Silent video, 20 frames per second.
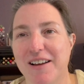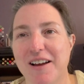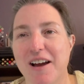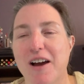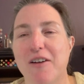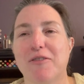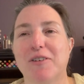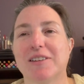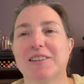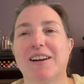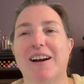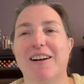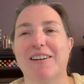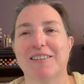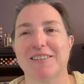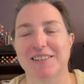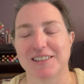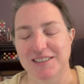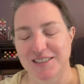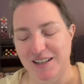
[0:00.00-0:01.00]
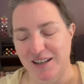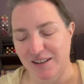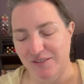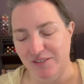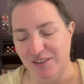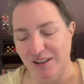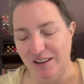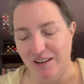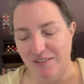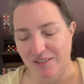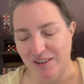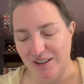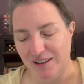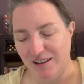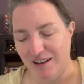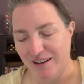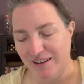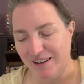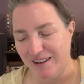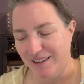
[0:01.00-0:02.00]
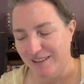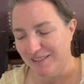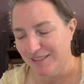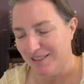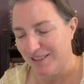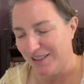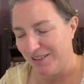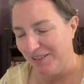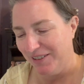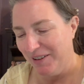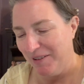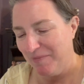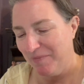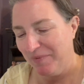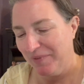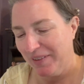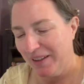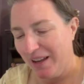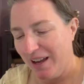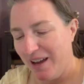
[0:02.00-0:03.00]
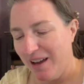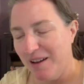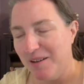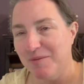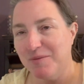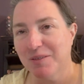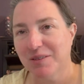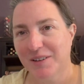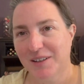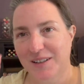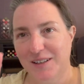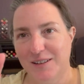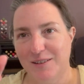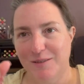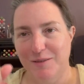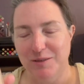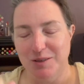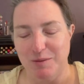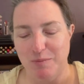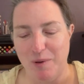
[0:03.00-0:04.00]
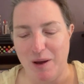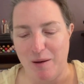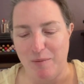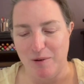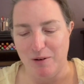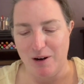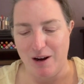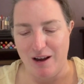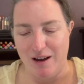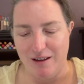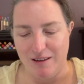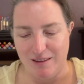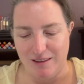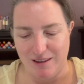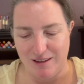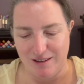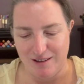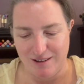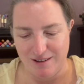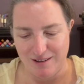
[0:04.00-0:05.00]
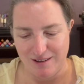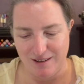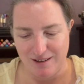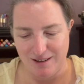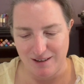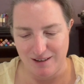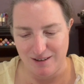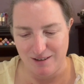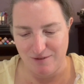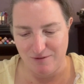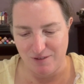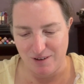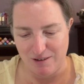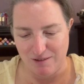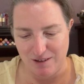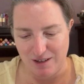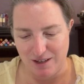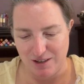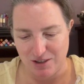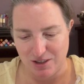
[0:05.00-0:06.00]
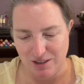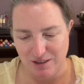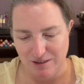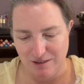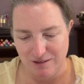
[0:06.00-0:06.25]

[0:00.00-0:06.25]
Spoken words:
feel tired and it's not even 11 o'clock yet. So I'm gonna do some Pat McGrath foundation.